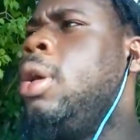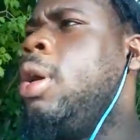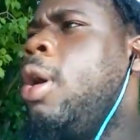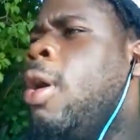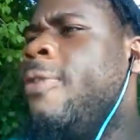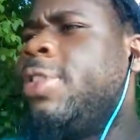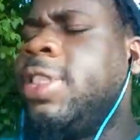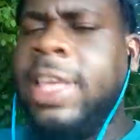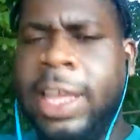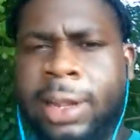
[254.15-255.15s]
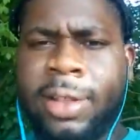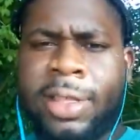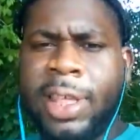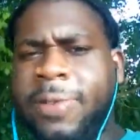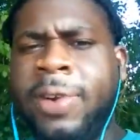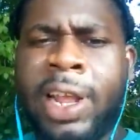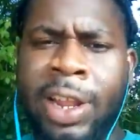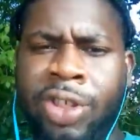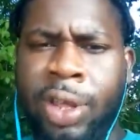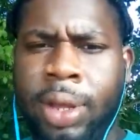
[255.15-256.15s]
of sinful energy.